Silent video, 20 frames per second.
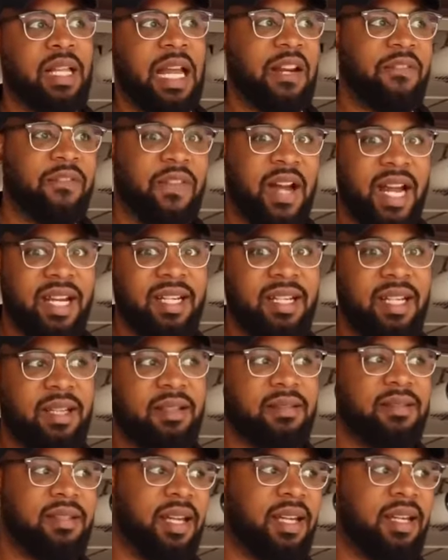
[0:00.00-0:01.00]
like find
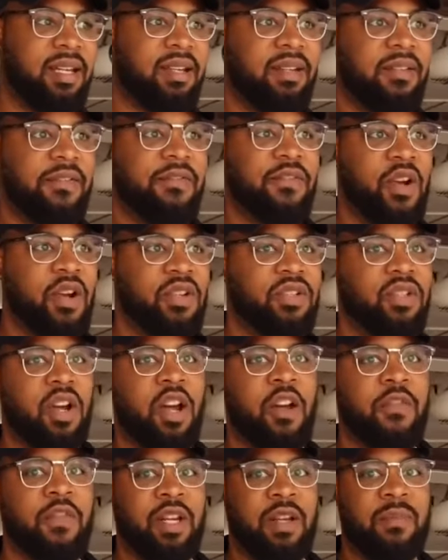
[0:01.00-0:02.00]
it, say it falls
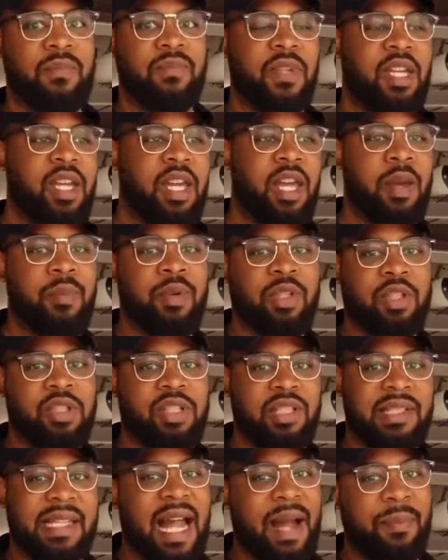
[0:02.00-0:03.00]
off and I'm able to
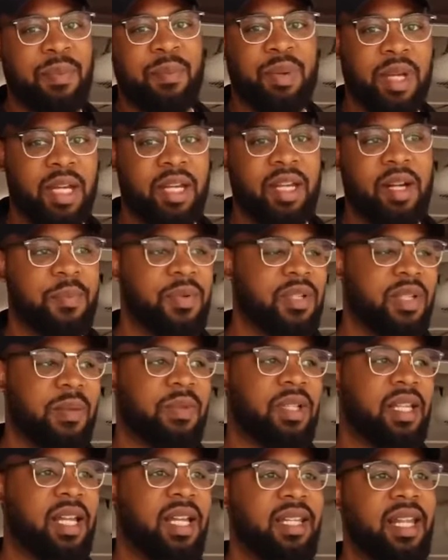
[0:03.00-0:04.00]
stop and pick it up or
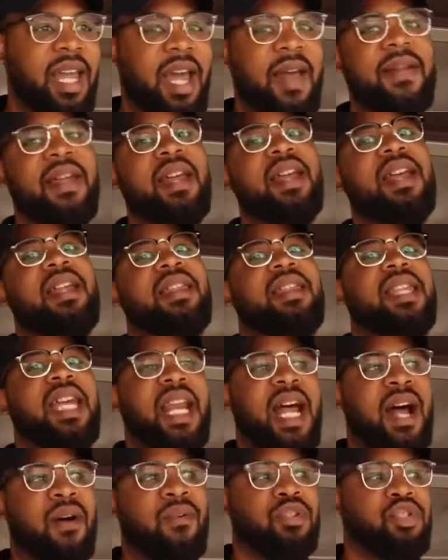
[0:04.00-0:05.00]
something like that,
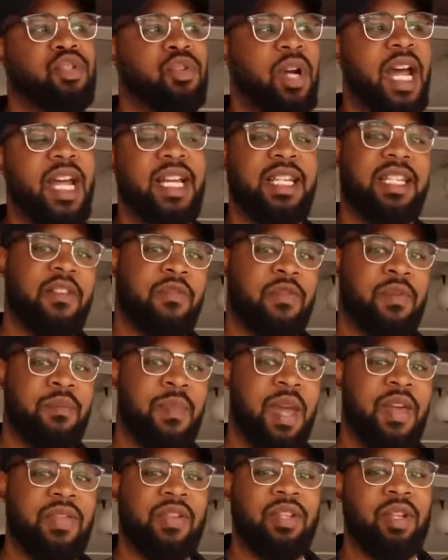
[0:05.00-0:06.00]
then I will try a
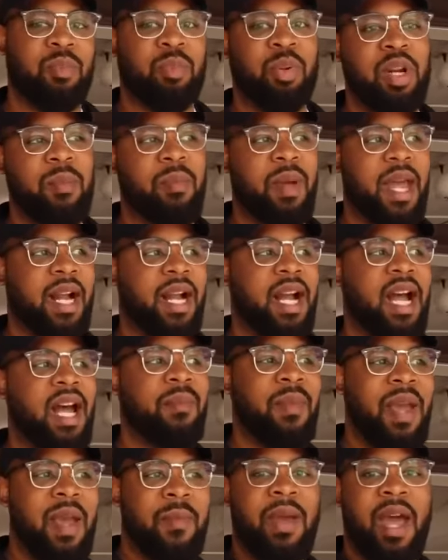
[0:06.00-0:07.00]
different method to put it back
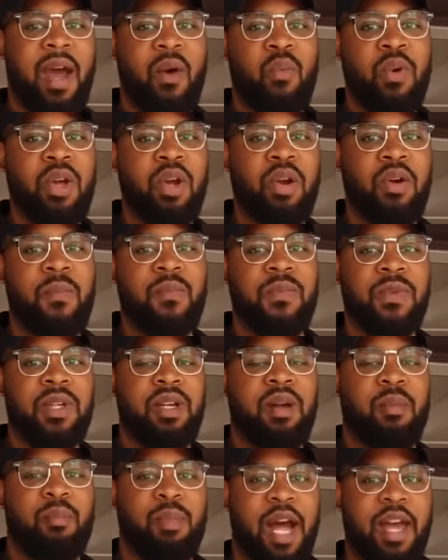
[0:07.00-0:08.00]
on. Maybe I will
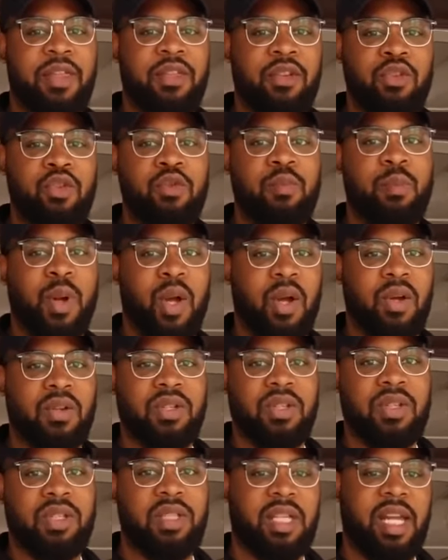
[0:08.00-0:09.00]
buy the new
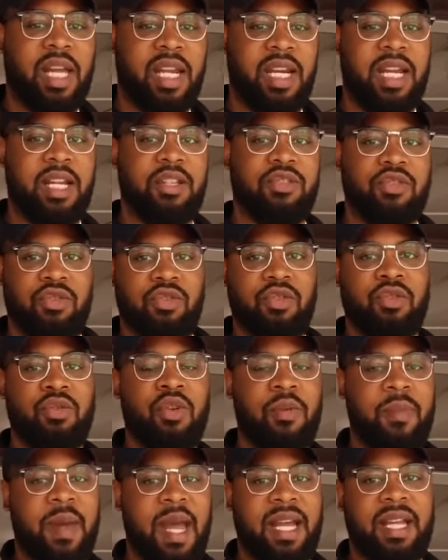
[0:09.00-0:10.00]
bolts and then
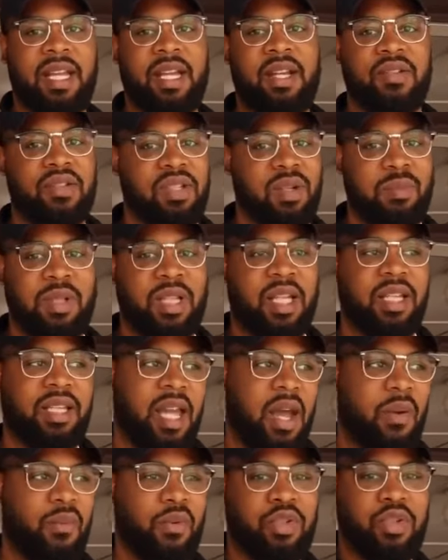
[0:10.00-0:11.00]
screw it back in or something
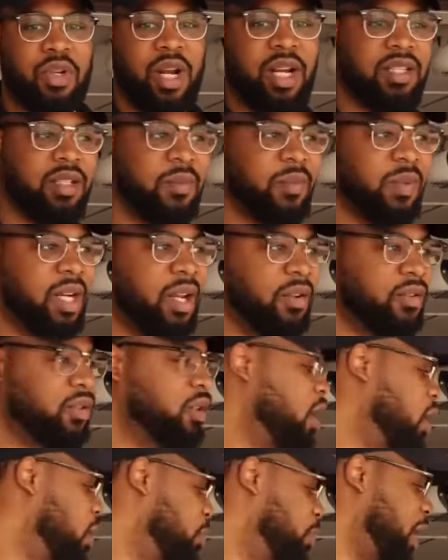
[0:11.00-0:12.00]
like that. We'll try something
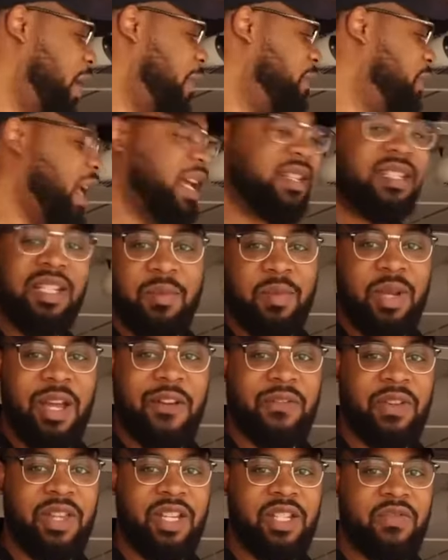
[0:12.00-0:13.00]
else. But that's gonna be
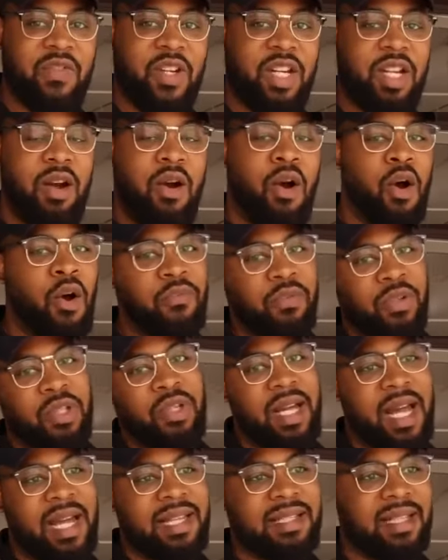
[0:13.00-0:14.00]
it for this video.
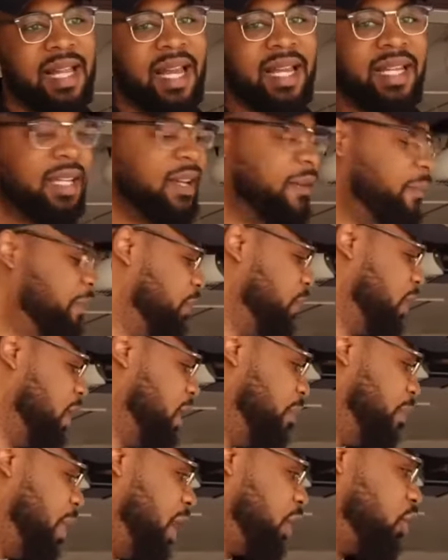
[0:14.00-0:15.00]
Hopefully you guys like it.
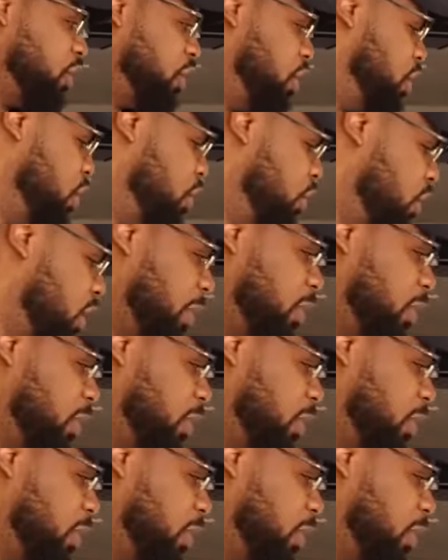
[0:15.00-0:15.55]
Make sure you